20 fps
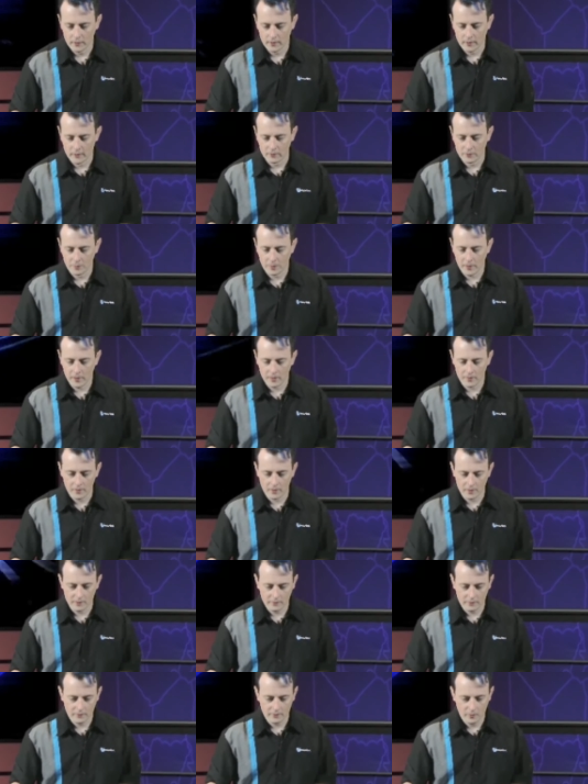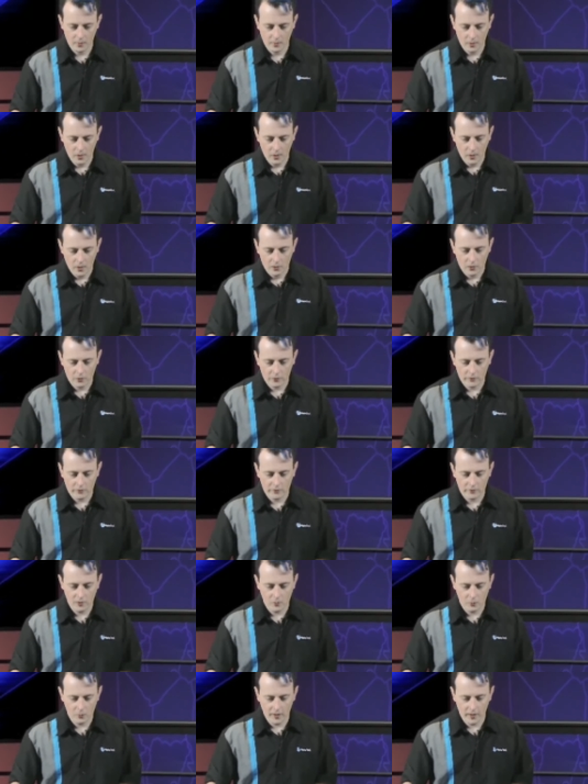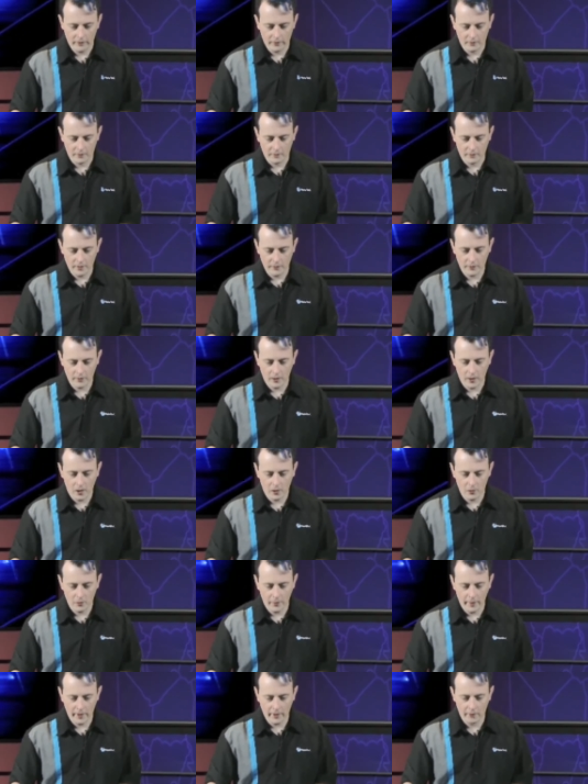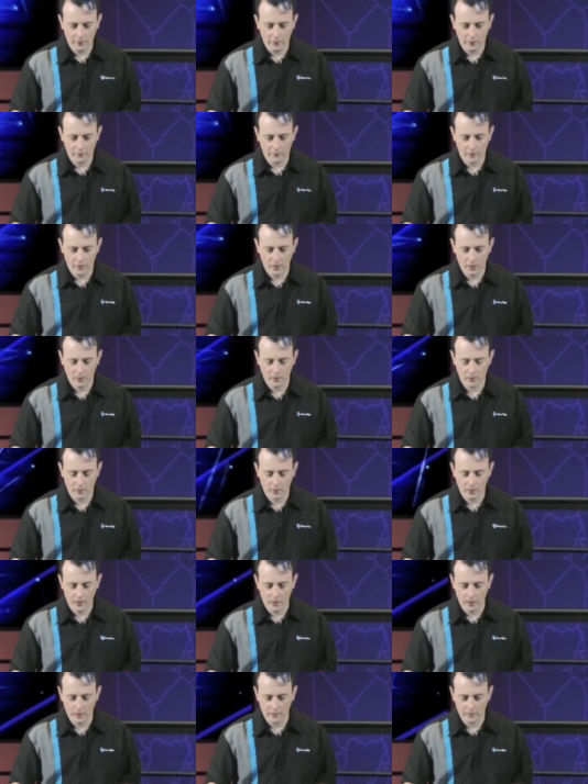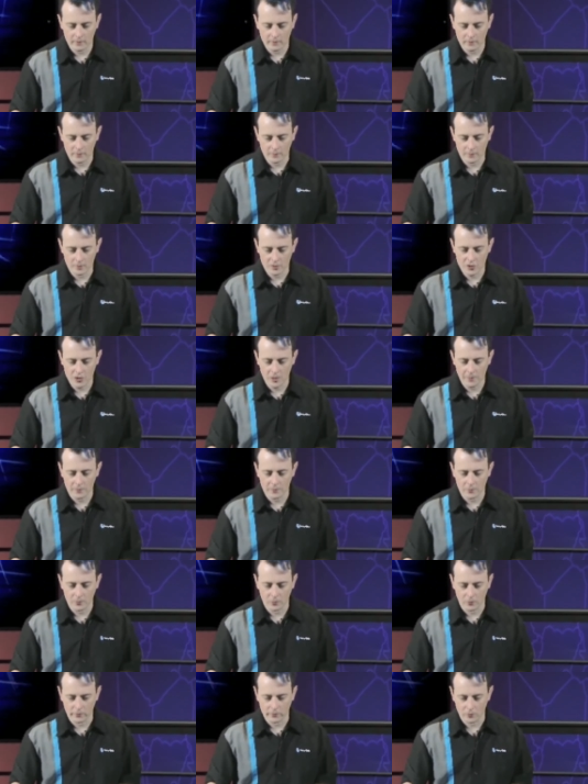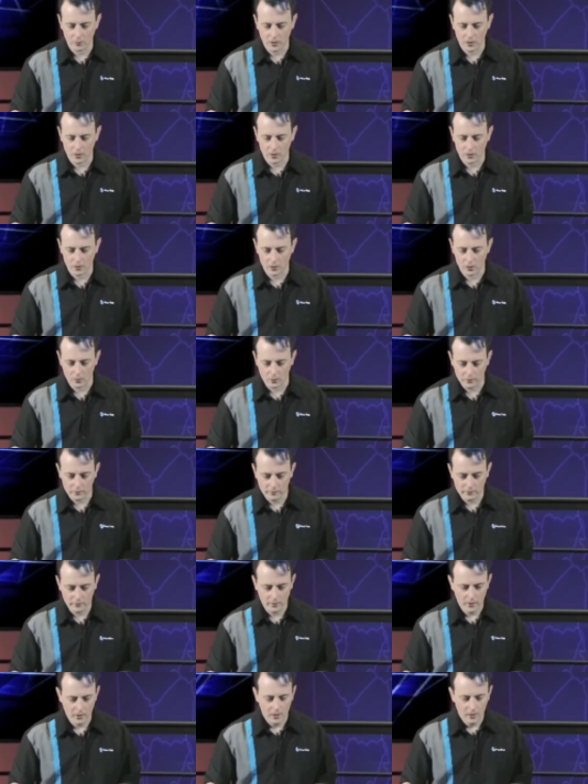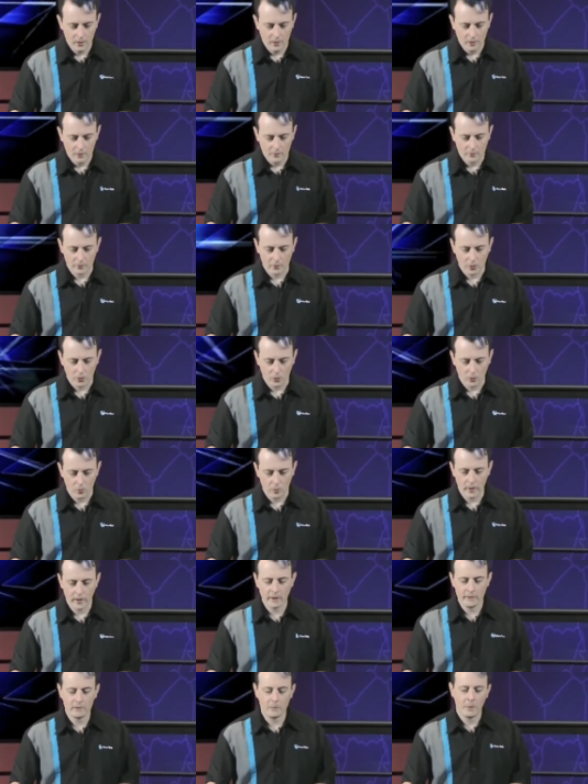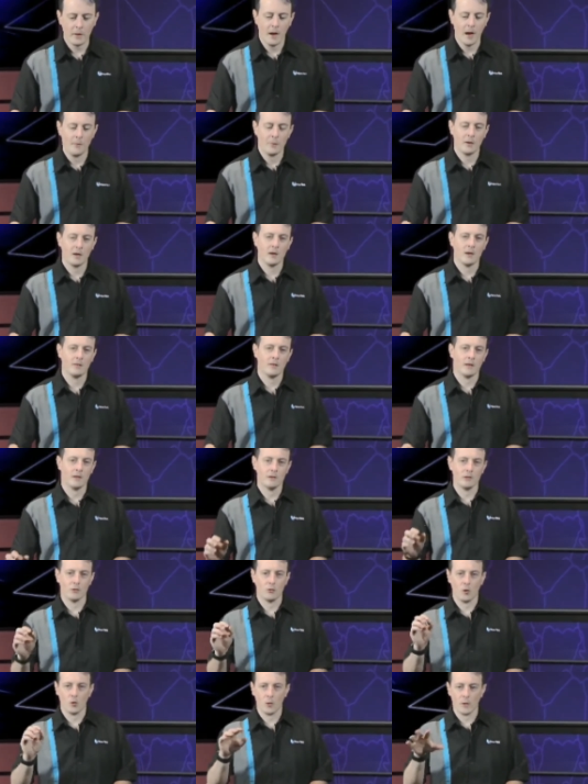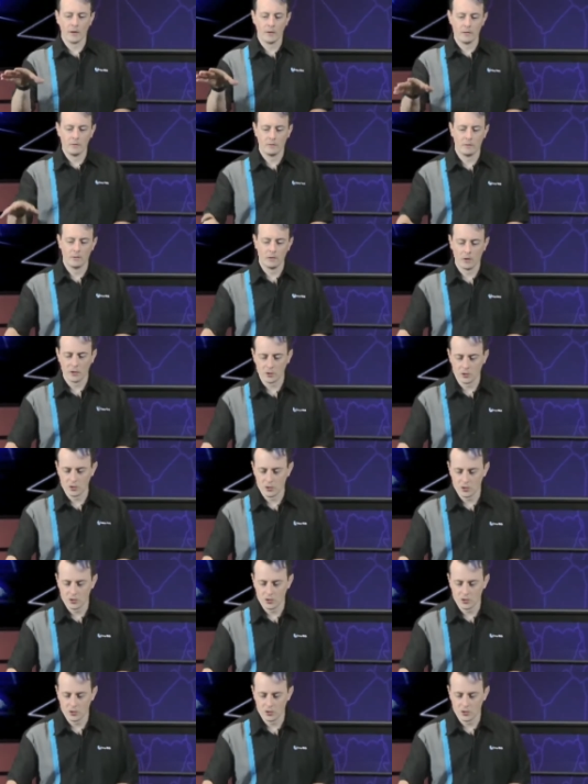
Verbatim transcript: expand this. You'll see we have a different color palette over here and some shape tools that we can use. So what ends up happening in that little quick launch